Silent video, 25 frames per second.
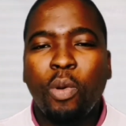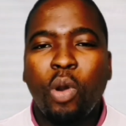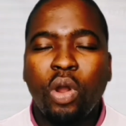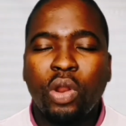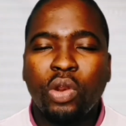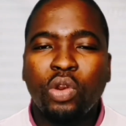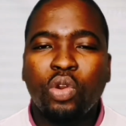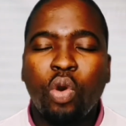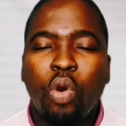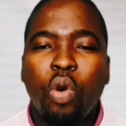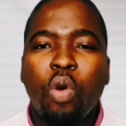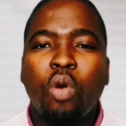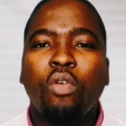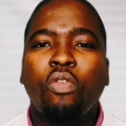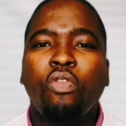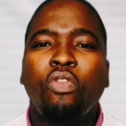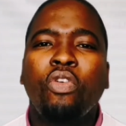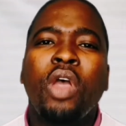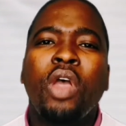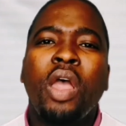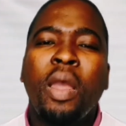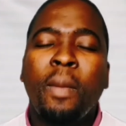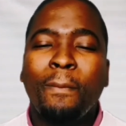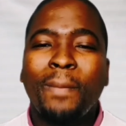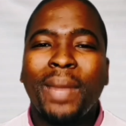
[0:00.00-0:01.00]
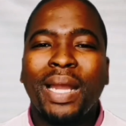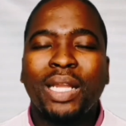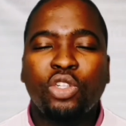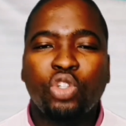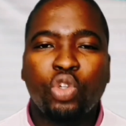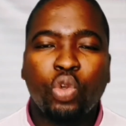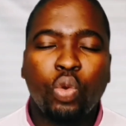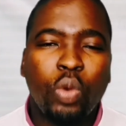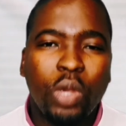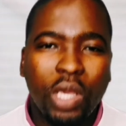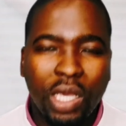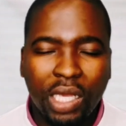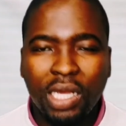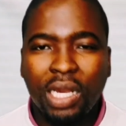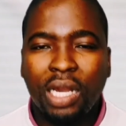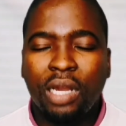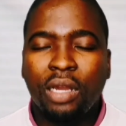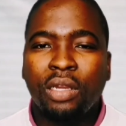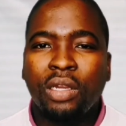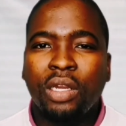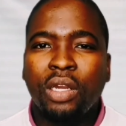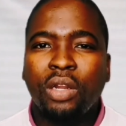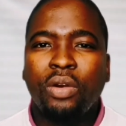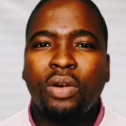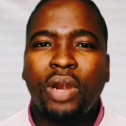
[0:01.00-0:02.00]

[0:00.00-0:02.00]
your bond off much quicker,